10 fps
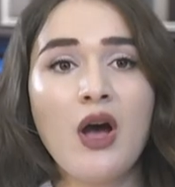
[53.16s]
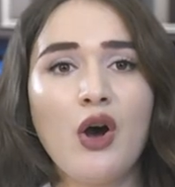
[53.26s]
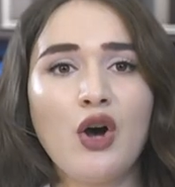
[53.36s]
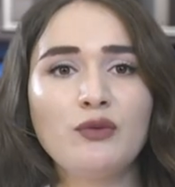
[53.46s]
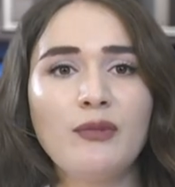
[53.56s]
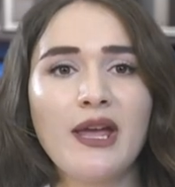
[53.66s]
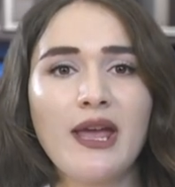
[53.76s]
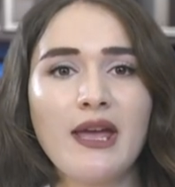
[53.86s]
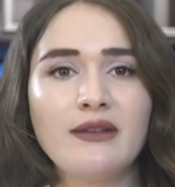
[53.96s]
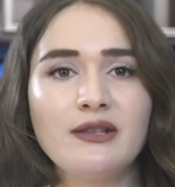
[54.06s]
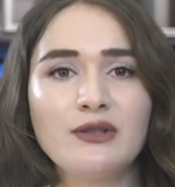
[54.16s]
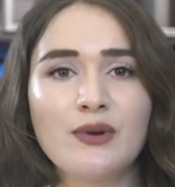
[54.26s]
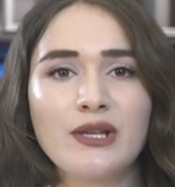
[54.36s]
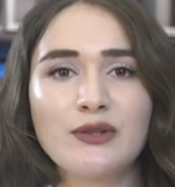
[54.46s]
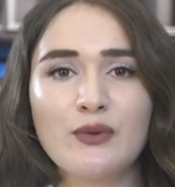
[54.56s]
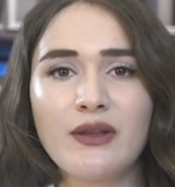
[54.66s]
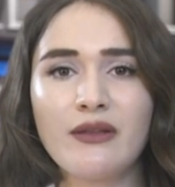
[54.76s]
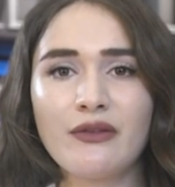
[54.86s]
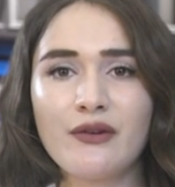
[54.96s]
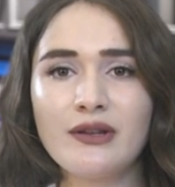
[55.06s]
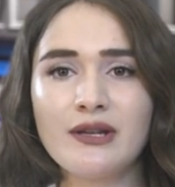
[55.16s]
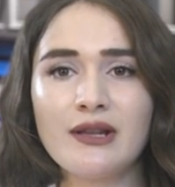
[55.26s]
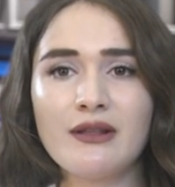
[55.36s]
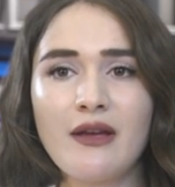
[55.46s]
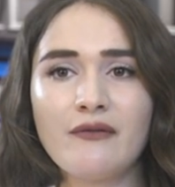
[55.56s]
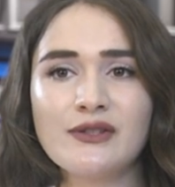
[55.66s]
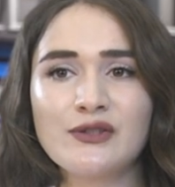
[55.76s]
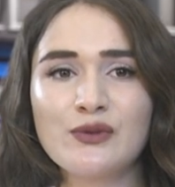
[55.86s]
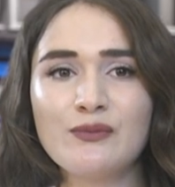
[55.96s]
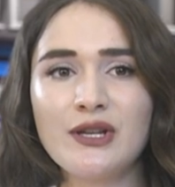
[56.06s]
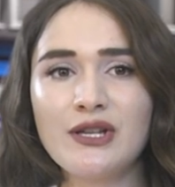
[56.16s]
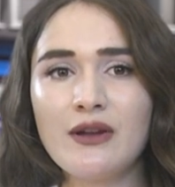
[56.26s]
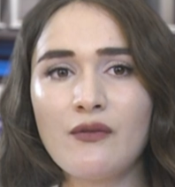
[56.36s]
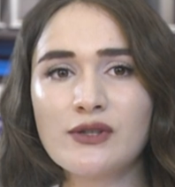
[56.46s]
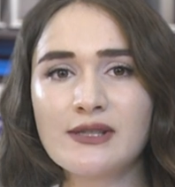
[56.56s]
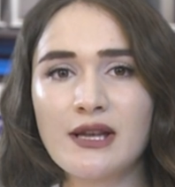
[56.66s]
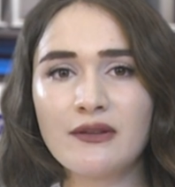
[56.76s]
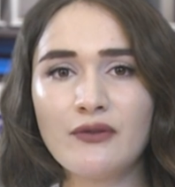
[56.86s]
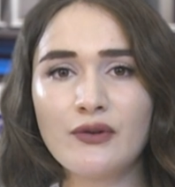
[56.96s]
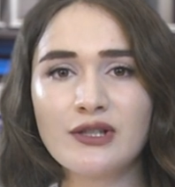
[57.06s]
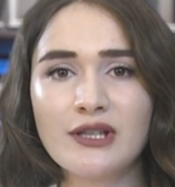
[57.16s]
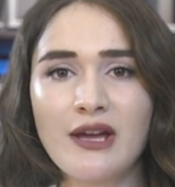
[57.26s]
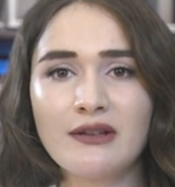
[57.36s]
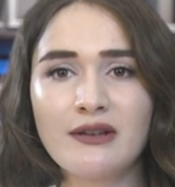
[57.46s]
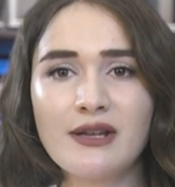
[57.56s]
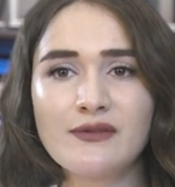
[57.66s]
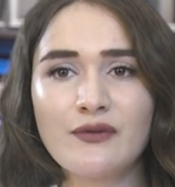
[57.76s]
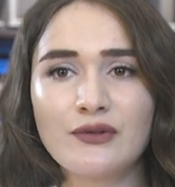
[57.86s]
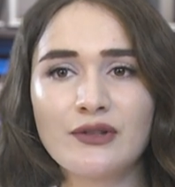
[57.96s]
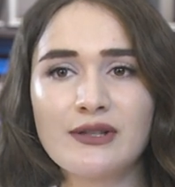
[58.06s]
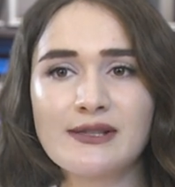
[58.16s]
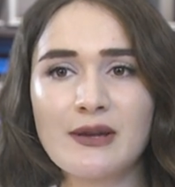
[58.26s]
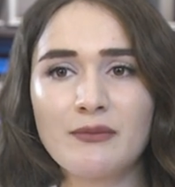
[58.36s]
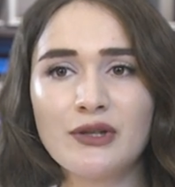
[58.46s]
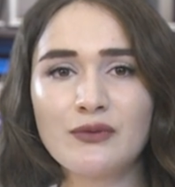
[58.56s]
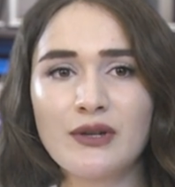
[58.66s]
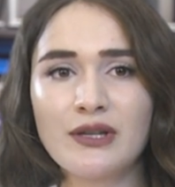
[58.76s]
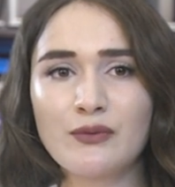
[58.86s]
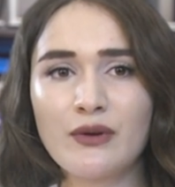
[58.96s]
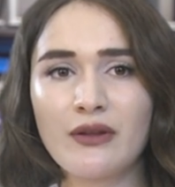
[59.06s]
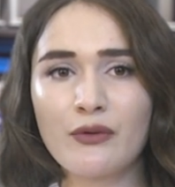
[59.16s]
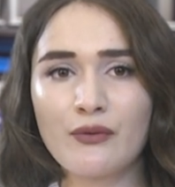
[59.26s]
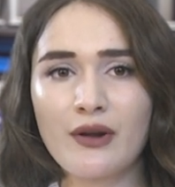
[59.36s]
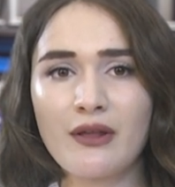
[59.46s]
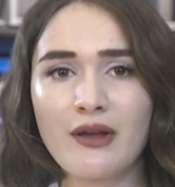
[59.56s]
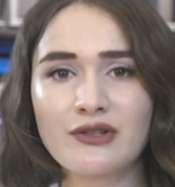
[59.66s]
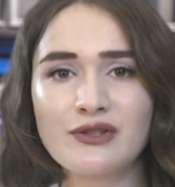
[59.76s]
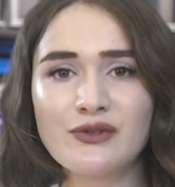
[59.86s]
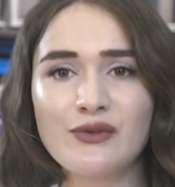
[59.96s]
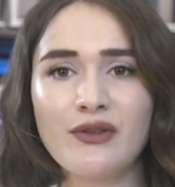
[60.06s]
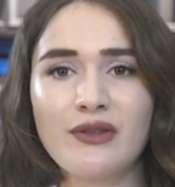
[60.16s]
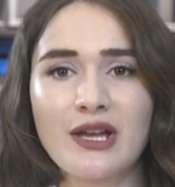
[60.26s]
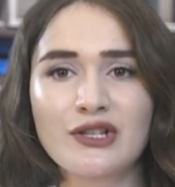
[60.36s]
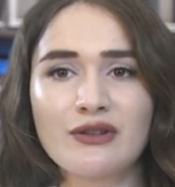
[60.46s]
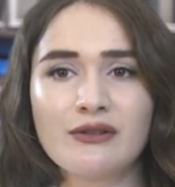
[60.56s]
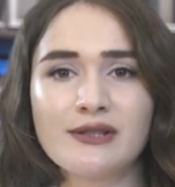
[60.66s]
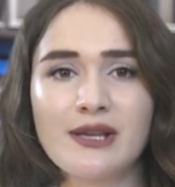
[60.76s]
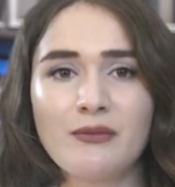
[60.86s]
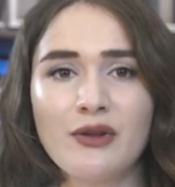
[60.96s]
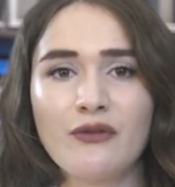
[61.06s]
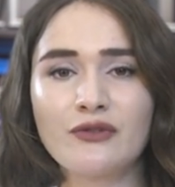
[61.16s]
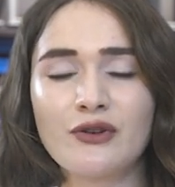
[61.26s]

On May 18, 2023, the 11th Zoom meeting was held for the candidates for the December 2023 elections to the National Assembly of the